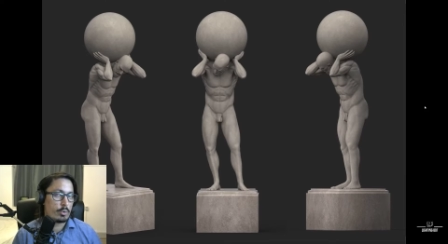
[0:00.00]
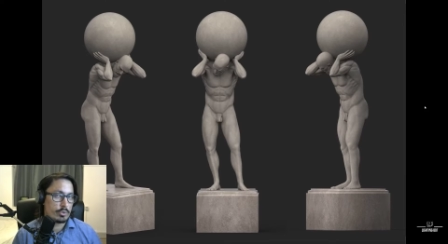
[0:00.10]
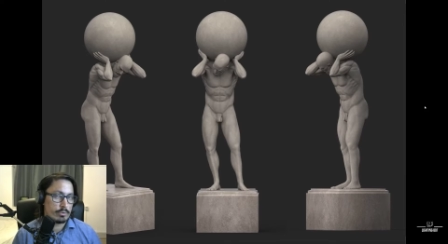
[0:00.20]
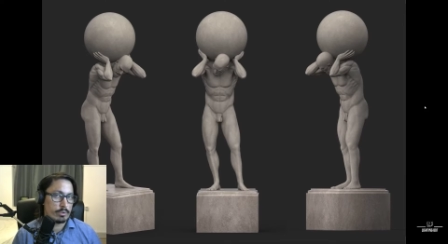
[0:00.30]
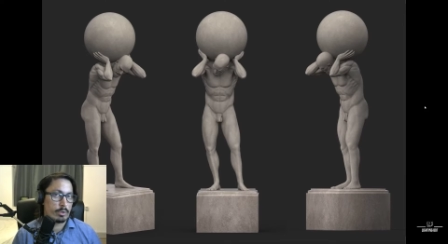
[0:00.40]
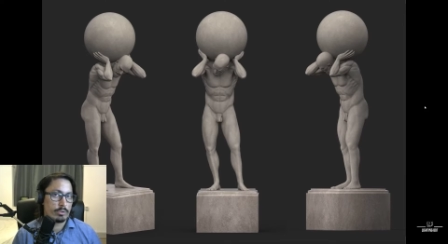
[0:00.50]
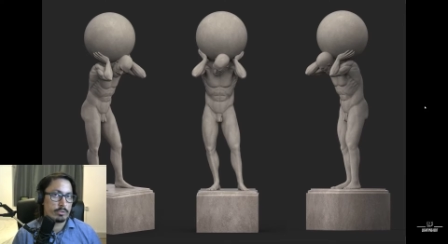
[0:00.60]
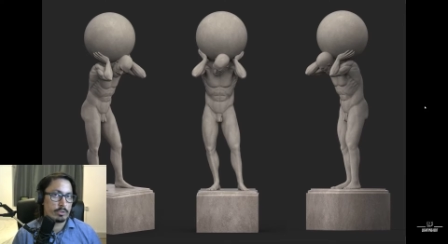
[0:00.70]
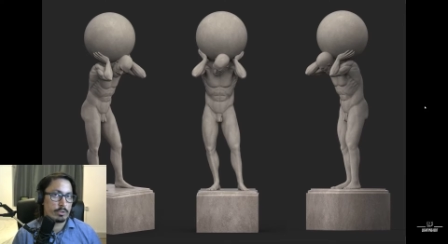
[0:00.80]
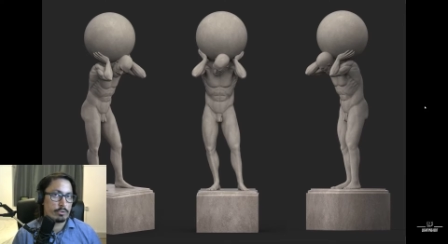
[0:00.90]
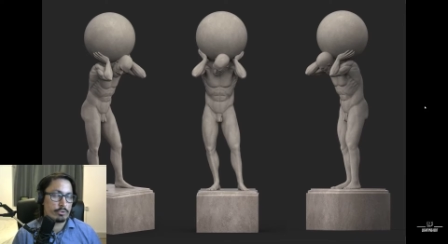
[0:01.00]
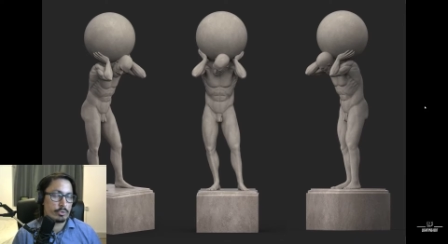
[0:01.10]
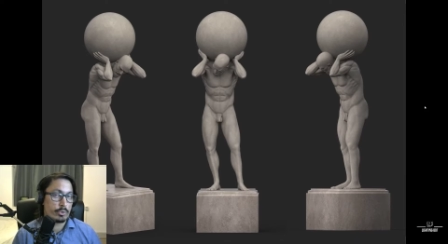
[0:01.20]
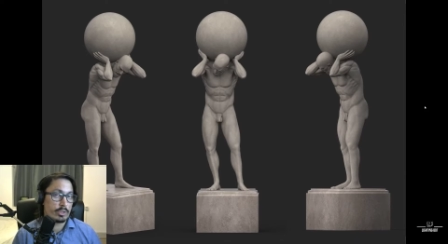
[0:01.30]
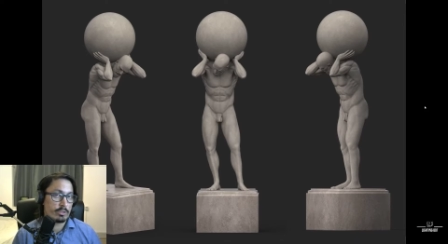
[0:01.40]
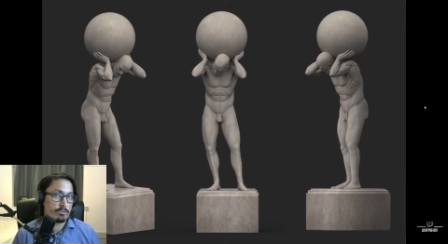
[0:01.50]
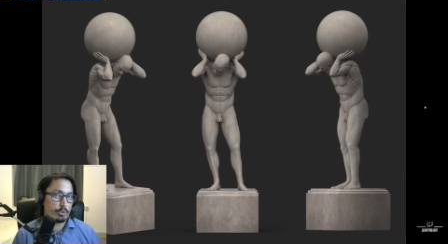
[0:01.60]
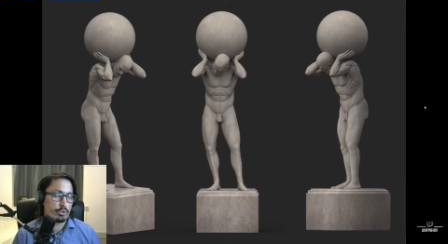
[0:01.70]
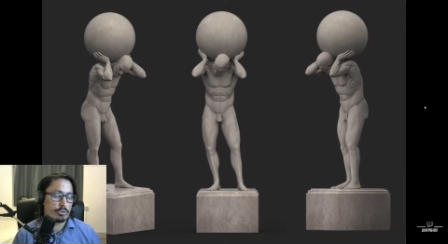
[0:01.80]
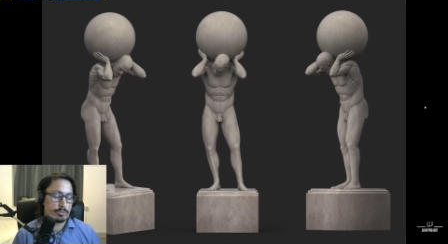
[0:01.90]
which we'll also go through in the
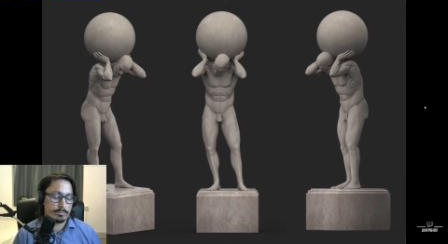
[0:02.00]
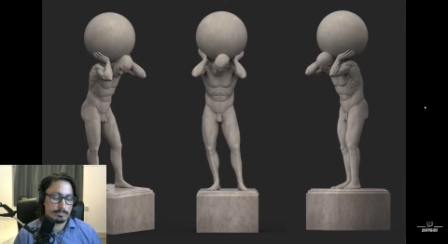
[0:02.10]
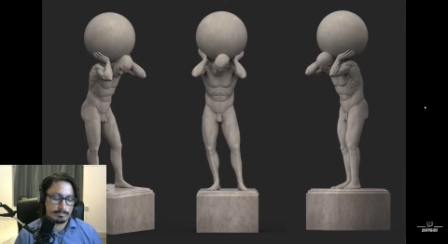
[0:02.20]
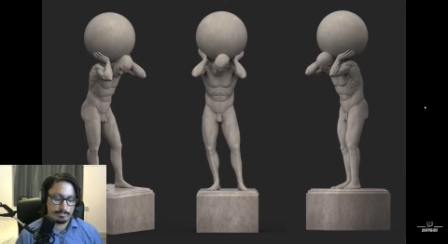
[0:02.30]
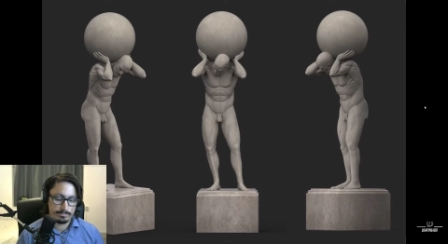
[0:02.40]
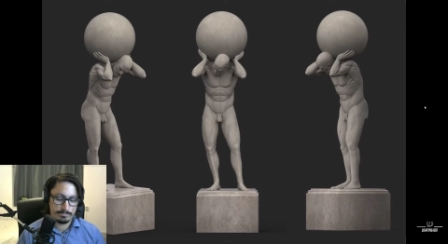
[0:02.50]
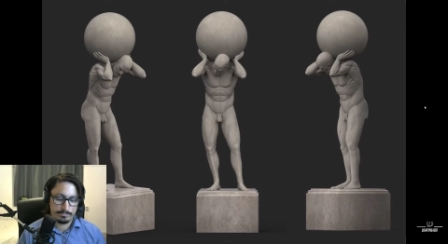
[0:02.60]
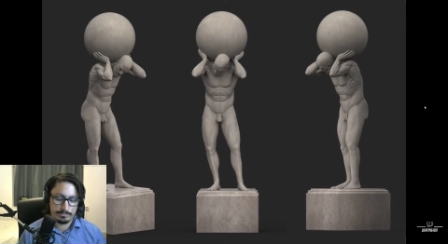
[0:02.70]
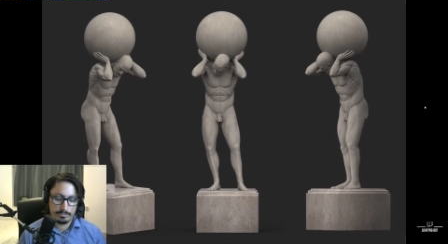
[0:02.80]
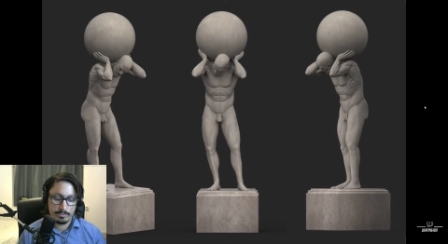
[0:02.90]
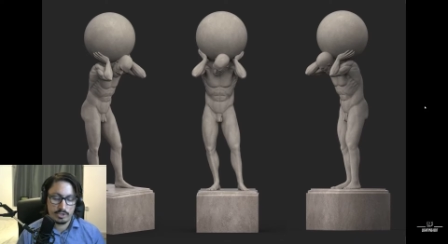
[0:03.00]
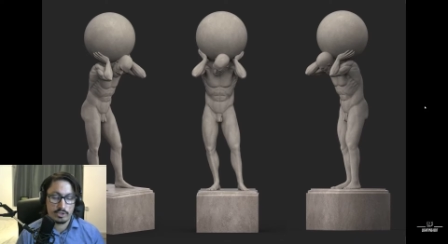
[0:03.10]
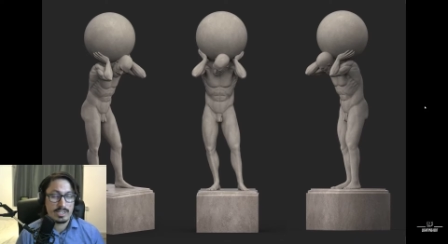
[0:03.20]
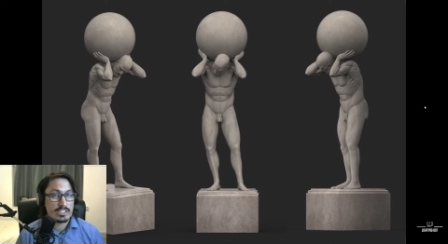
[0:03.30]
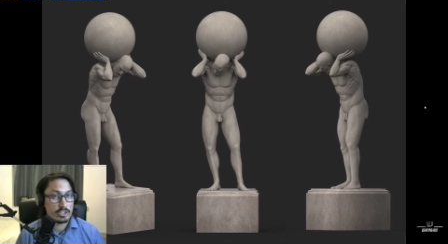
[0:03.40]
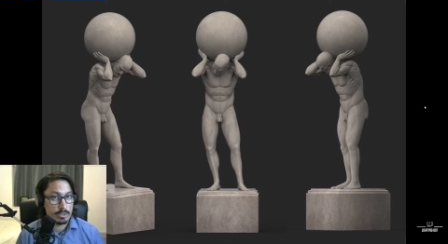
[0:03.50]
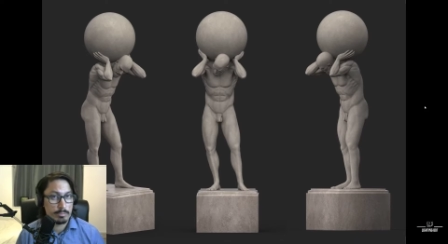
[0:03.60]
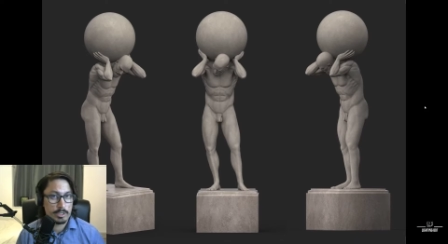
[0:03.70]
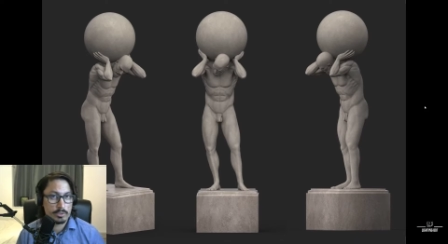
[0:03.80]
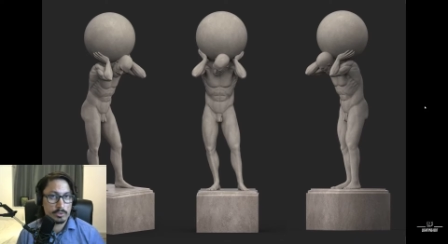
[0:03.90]
future. So let's
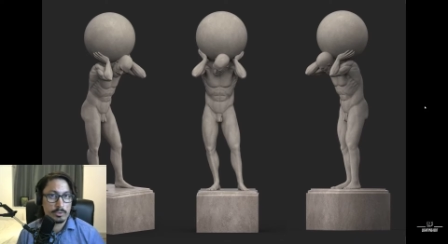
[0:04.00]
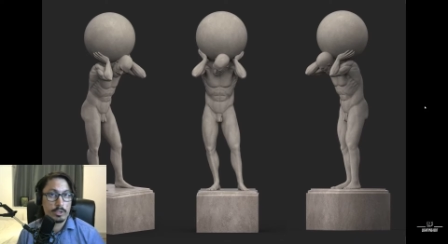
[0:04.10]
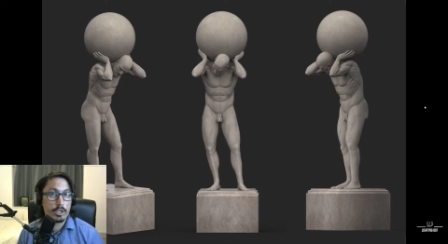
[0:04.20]
jump into